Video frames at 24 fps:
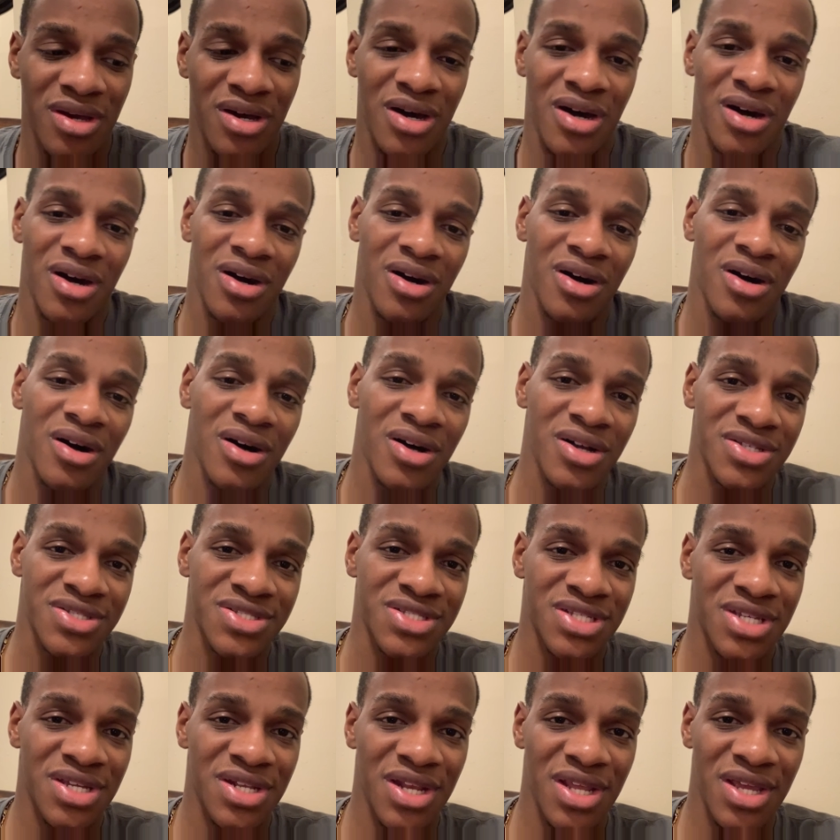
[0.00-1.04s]
on
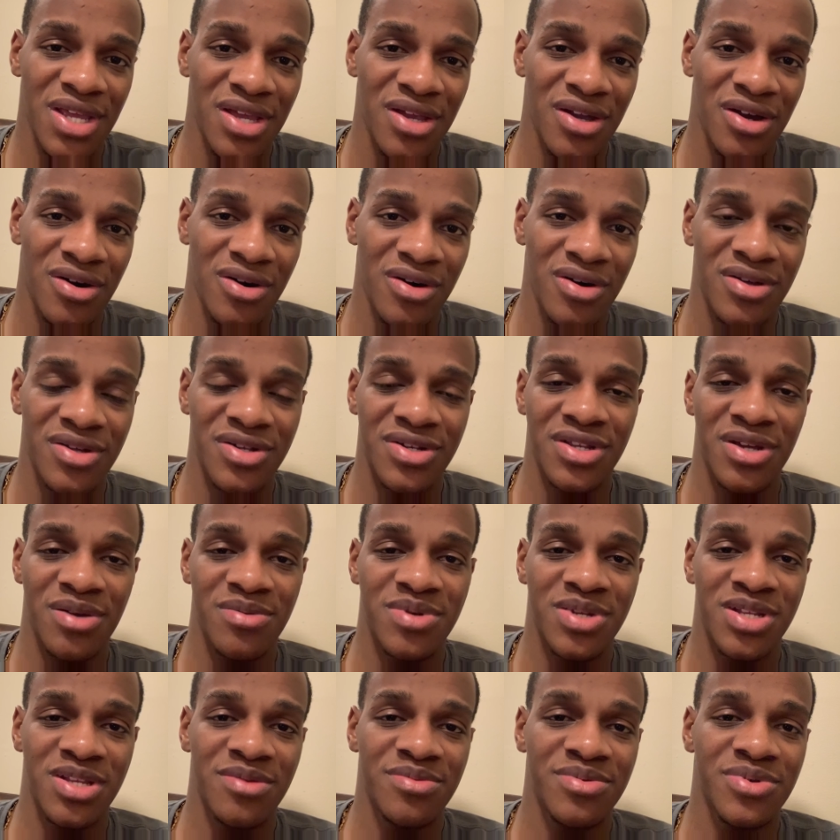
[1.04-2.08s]
Sunday on
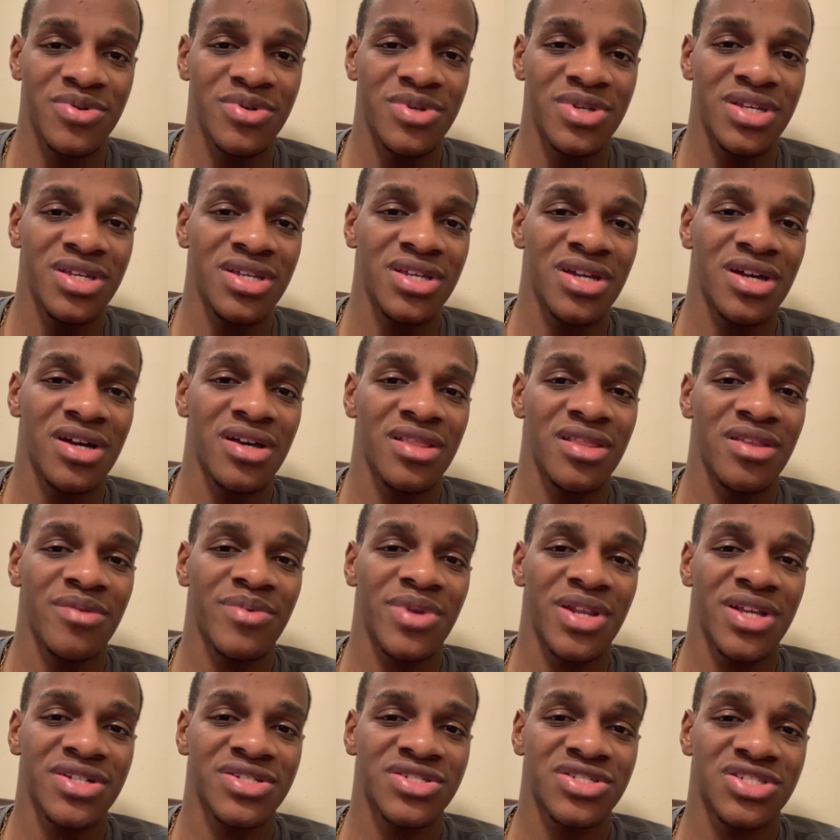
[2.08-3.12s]
WWE
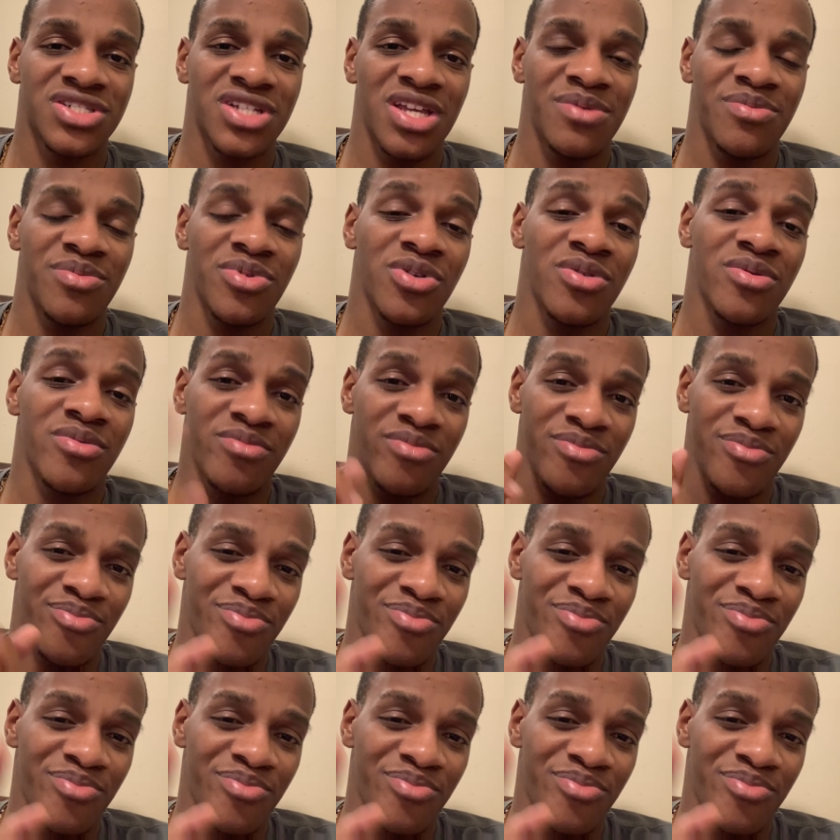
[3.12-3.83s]
Elimination Chamber,